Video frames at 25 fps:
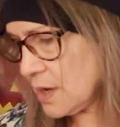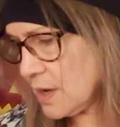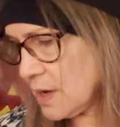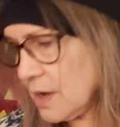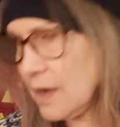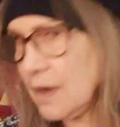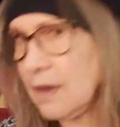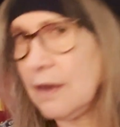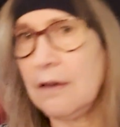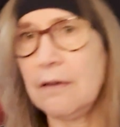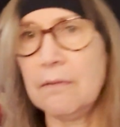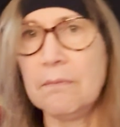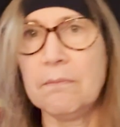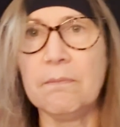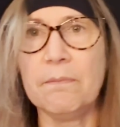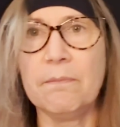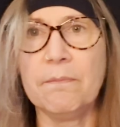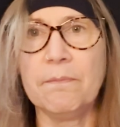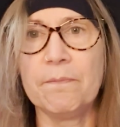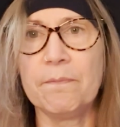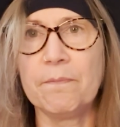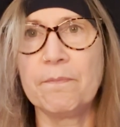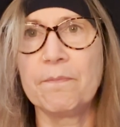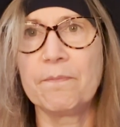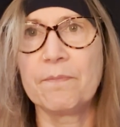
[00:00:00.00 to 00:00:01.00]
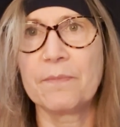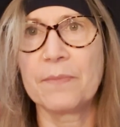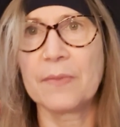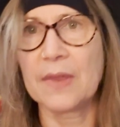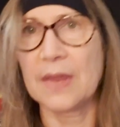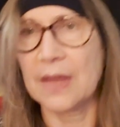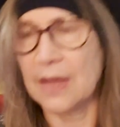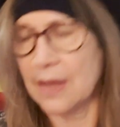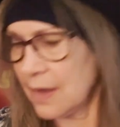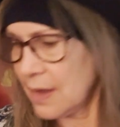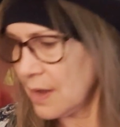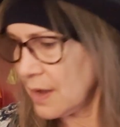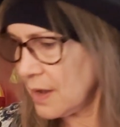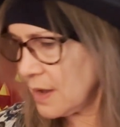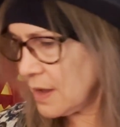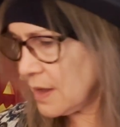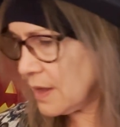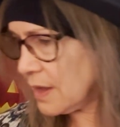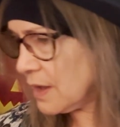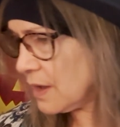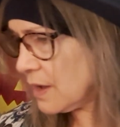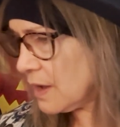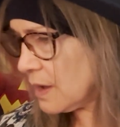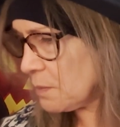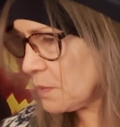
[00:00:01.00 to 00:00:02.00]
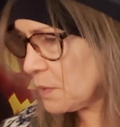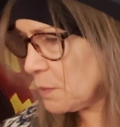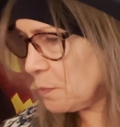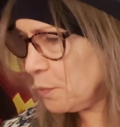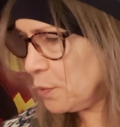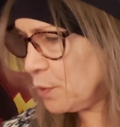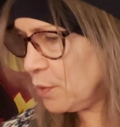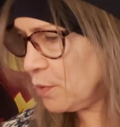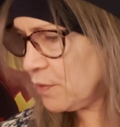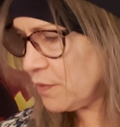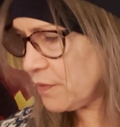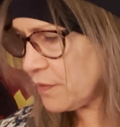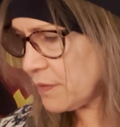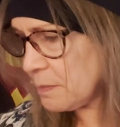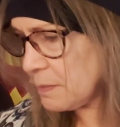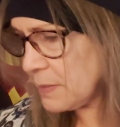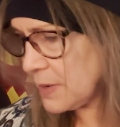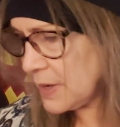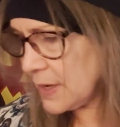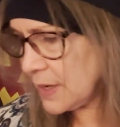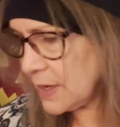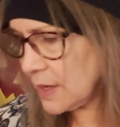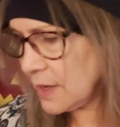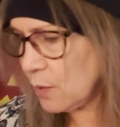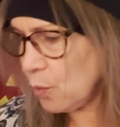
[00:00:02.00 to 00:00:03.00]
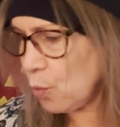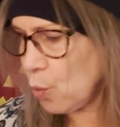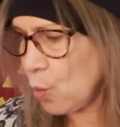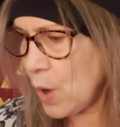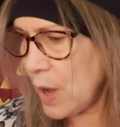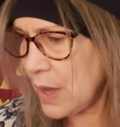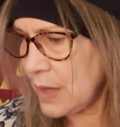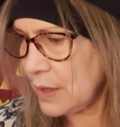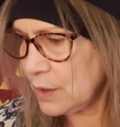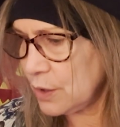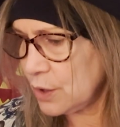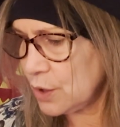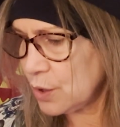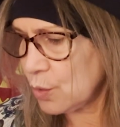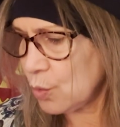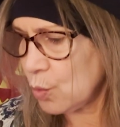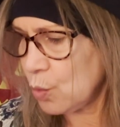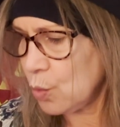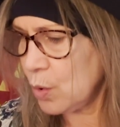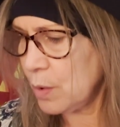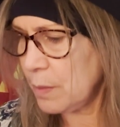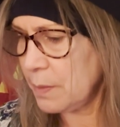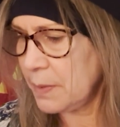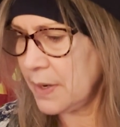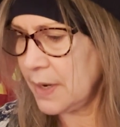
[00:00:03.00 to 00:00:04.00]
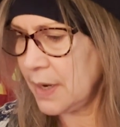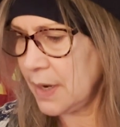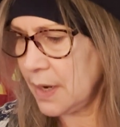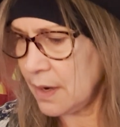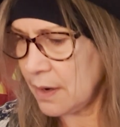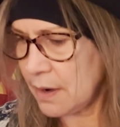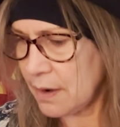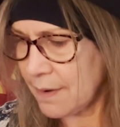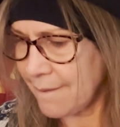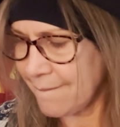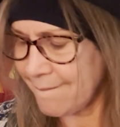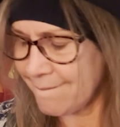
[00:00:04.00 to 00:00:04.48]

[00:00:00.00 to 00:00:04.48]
I'm going to pull from my Wild Woman here.